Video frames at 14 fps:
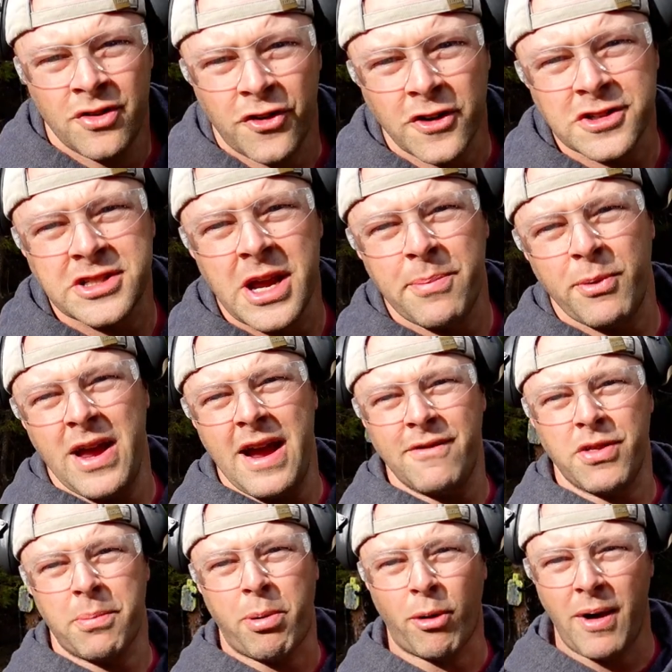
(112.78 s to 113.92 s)
First up, we have
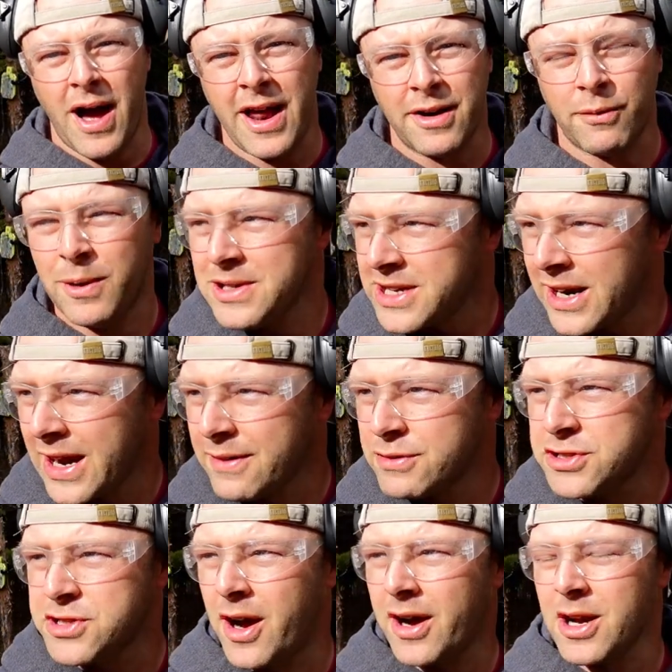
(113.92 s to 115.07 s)
the piranha ones like I was
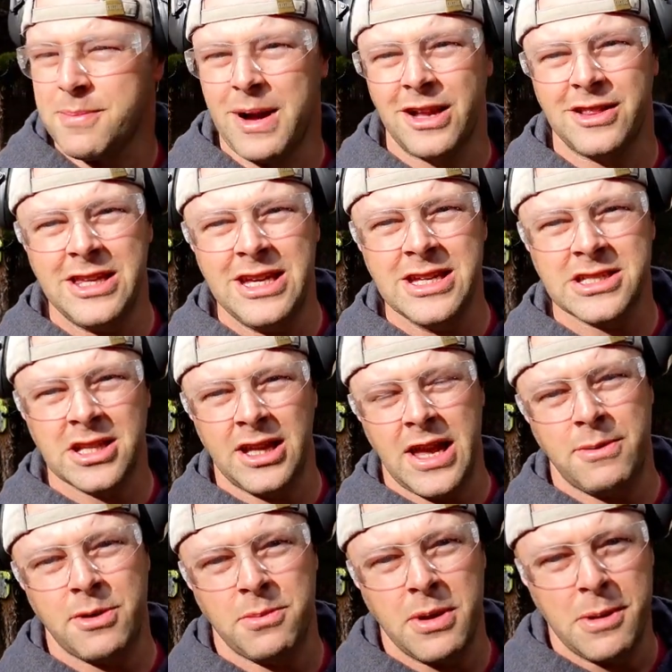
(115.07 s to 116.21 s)
talking about. These
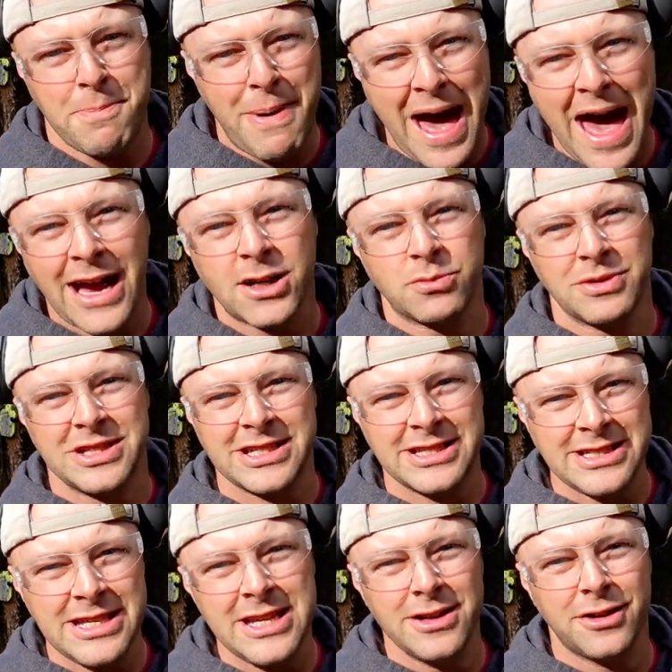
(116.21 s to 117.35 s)
claim to be packed with
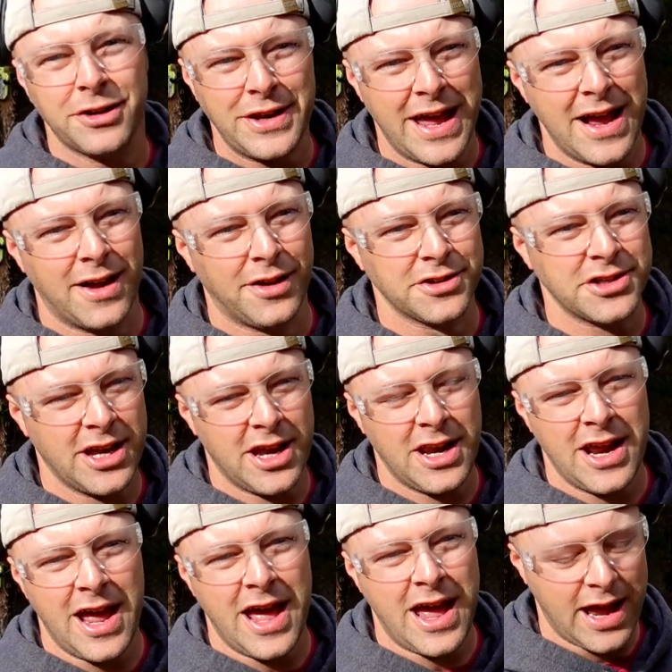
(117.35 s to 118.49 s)
steel nails in
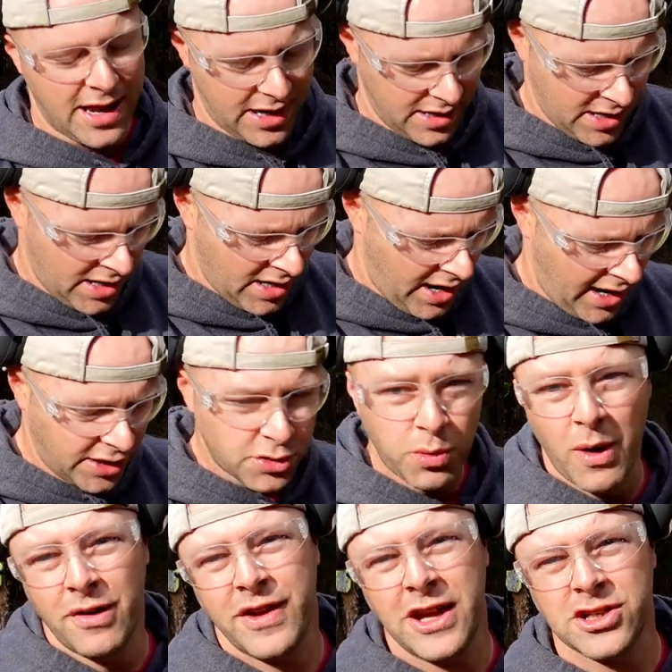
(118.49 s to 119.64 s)
a uh,
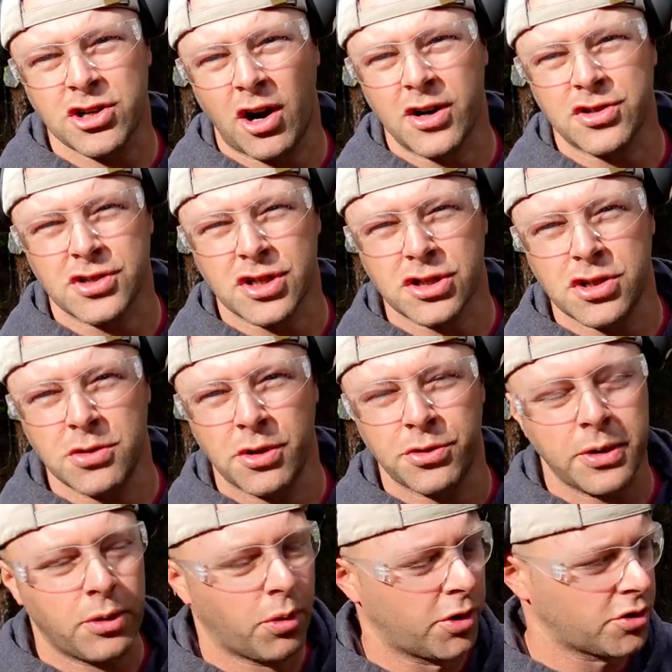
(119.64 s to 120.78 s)
12 gauge cartridge, a two and
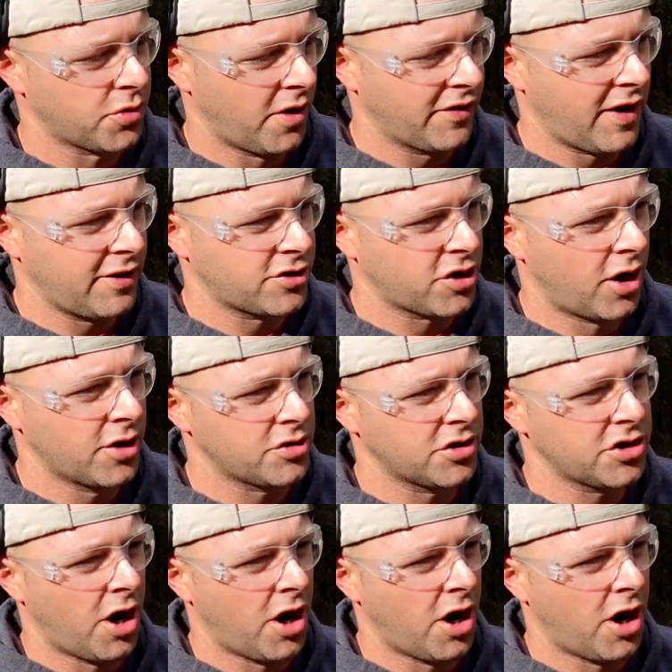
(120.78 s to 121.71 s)
three quarter 12 gauge cartridge.